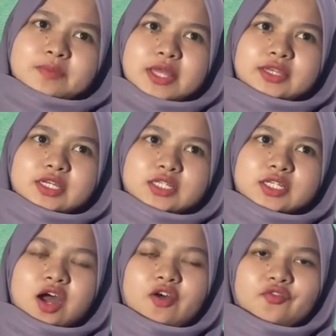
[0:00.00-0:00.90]
methods
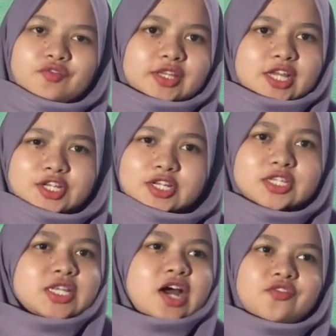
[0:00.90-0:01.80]
of detection
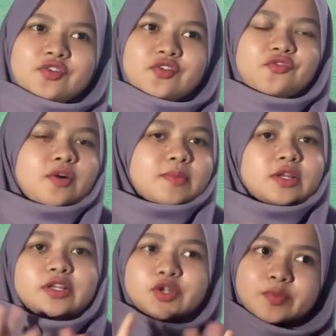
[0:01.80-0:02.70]
suffer from
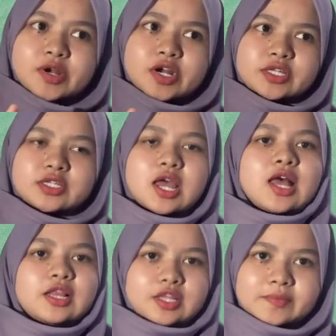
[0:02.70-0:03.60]
numerous
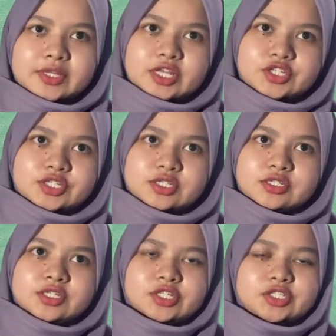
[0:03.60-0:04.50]
limitations
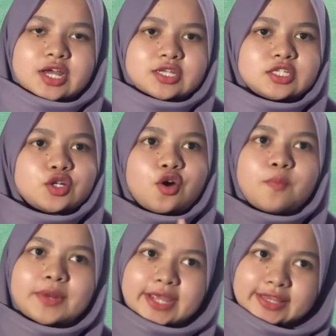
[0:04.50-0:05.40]
such as
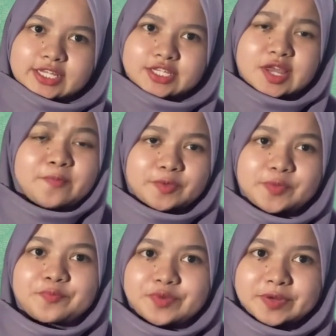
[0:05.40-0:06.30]
complicated sample
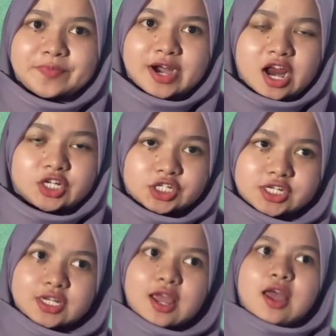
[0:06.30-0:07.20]
preparation,
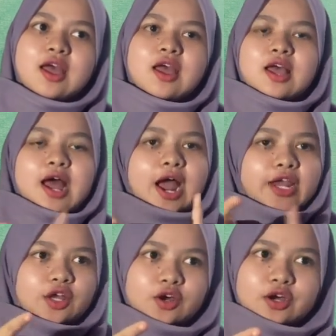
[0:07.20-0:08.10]

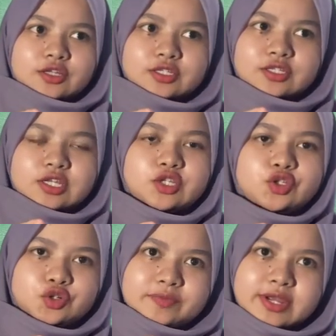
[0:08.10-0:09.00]
high-cost
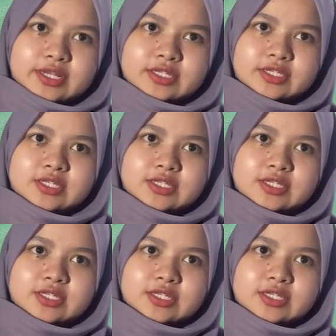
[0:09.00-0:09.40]
instruments.